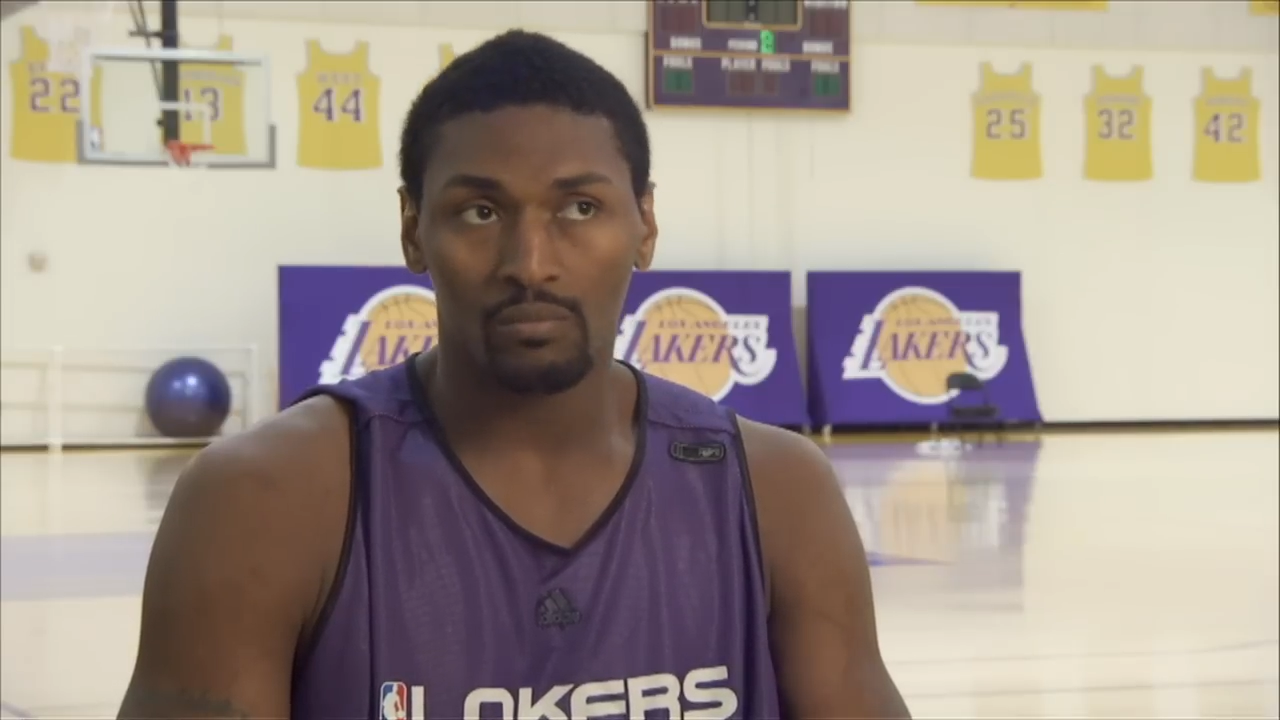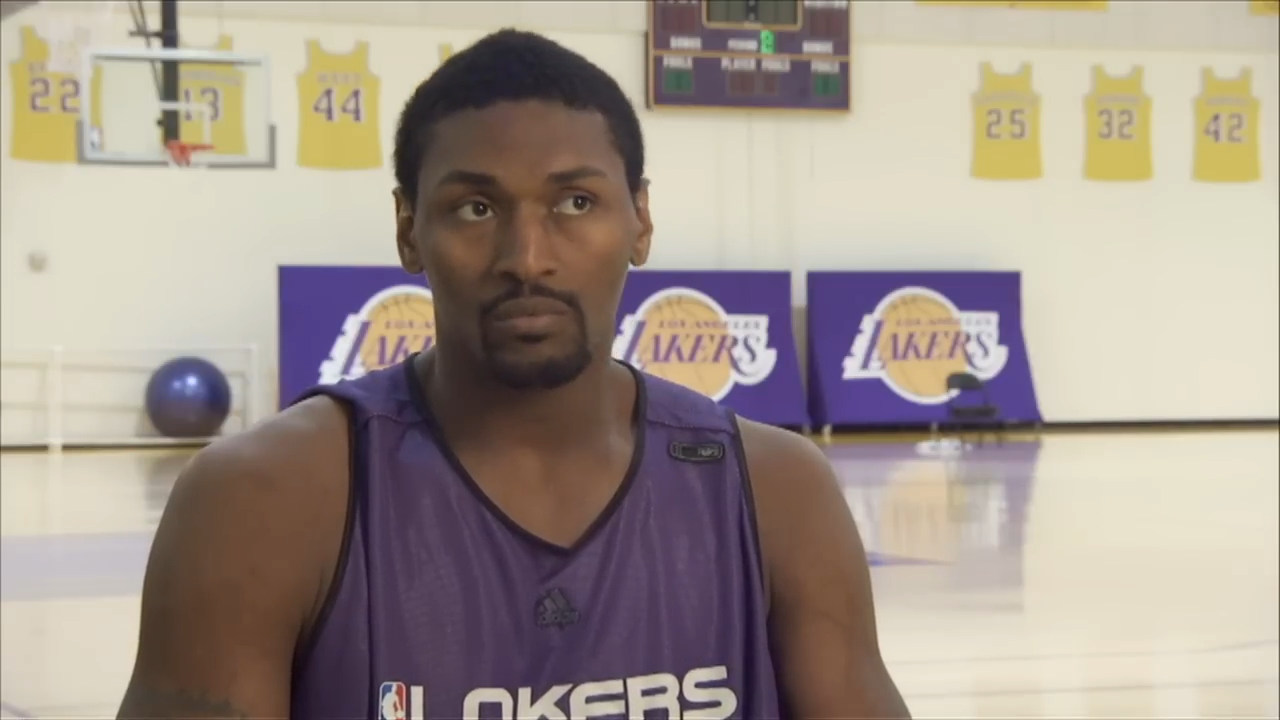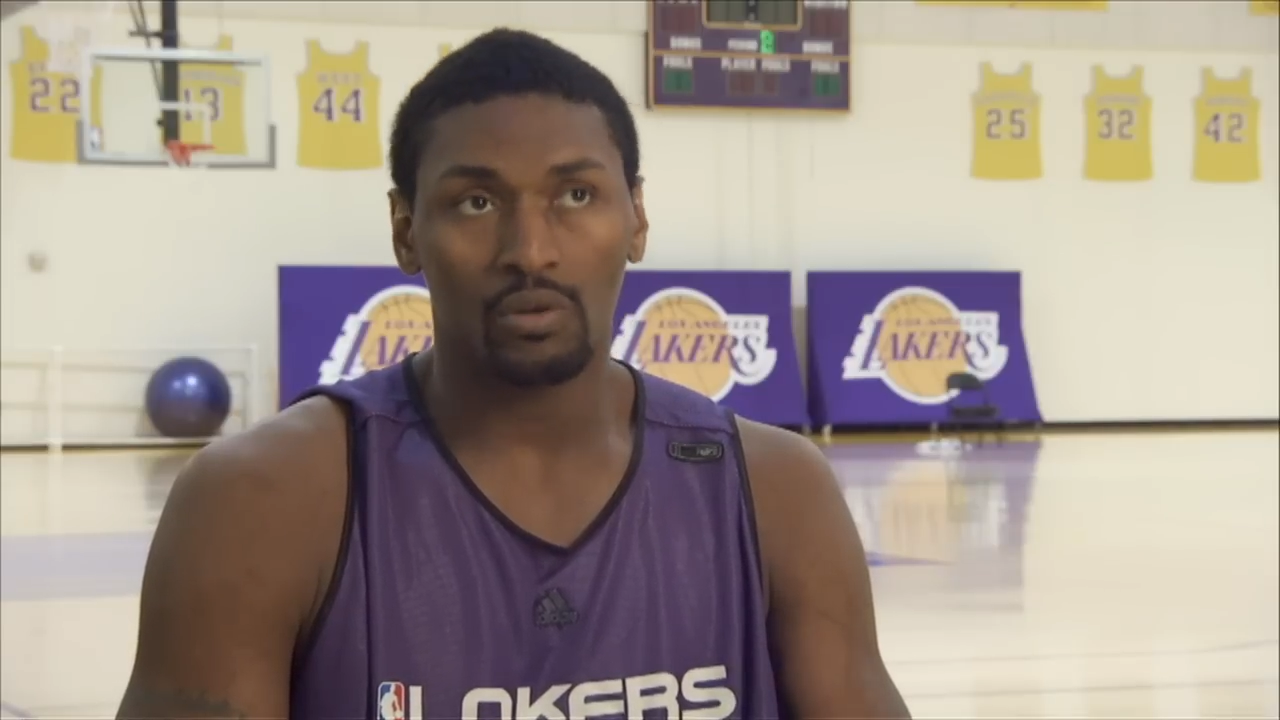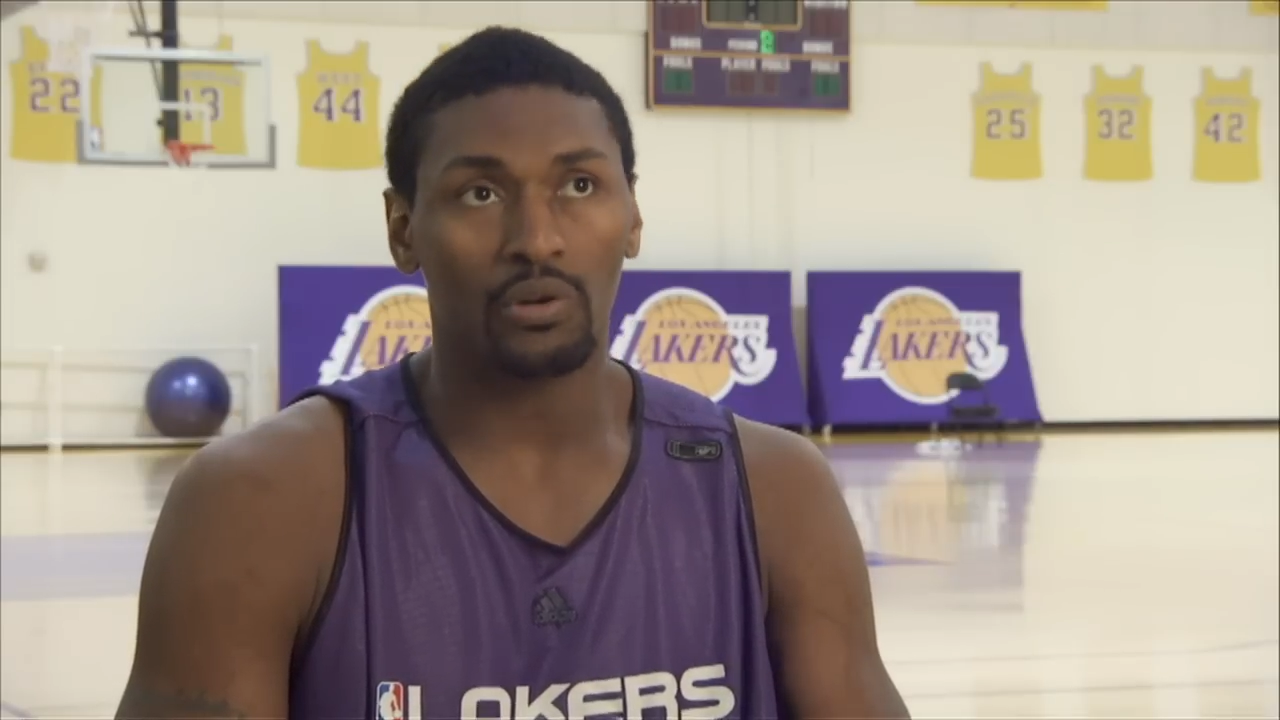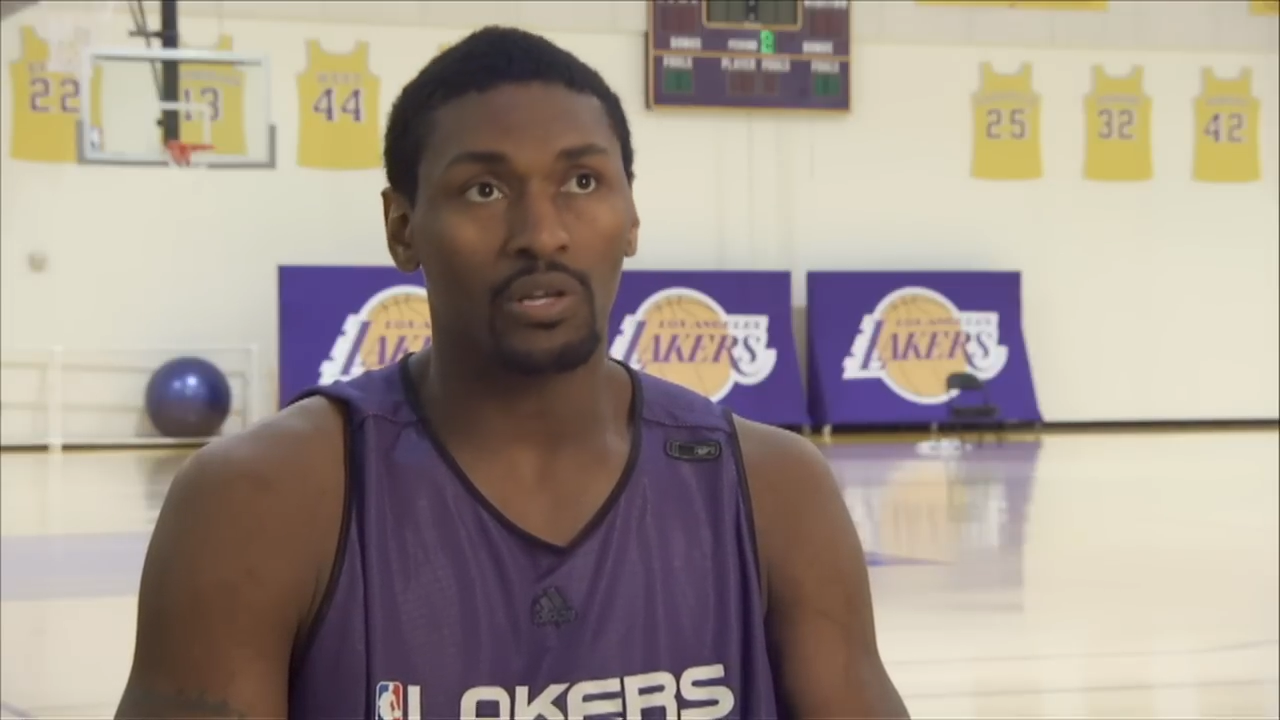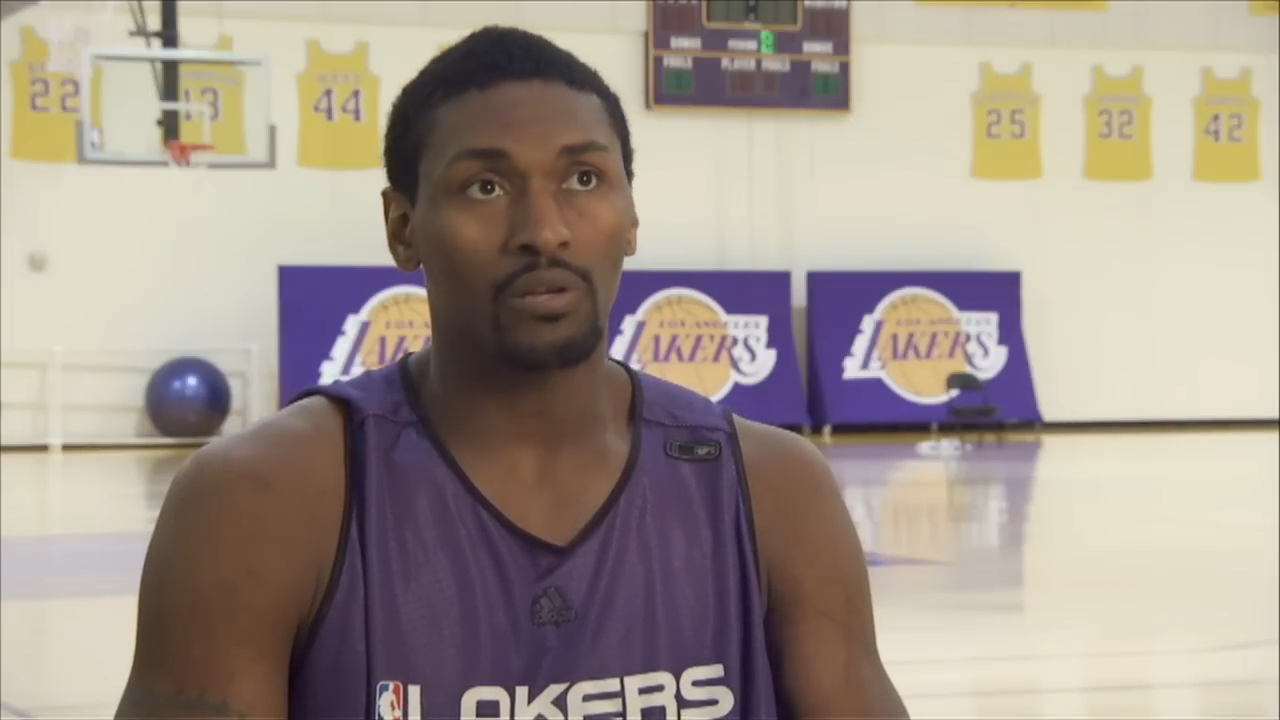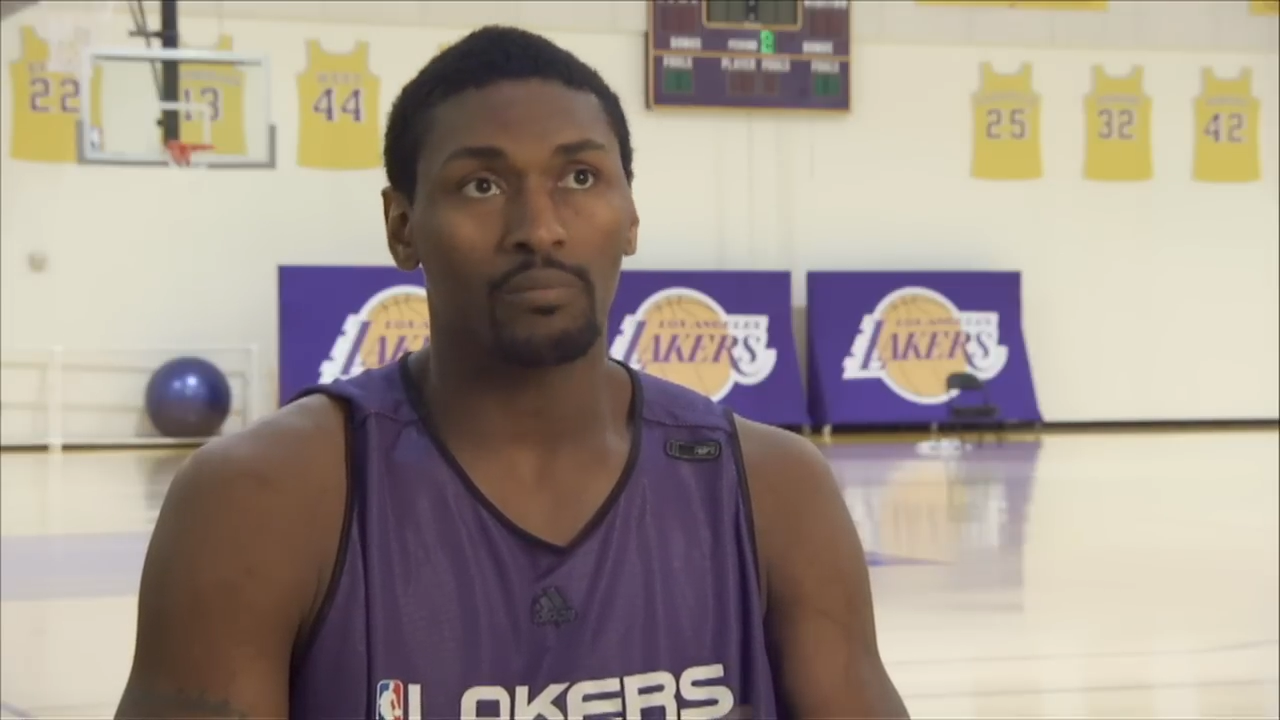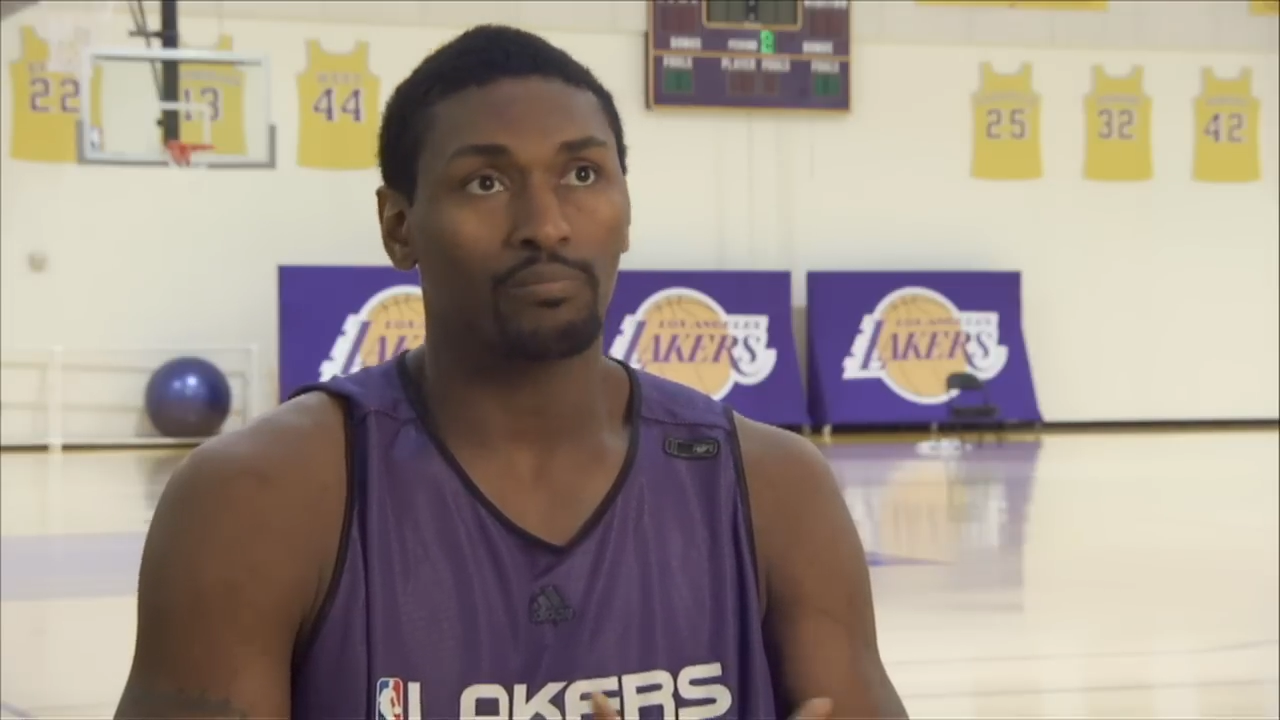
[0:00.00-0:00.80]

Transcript: 30,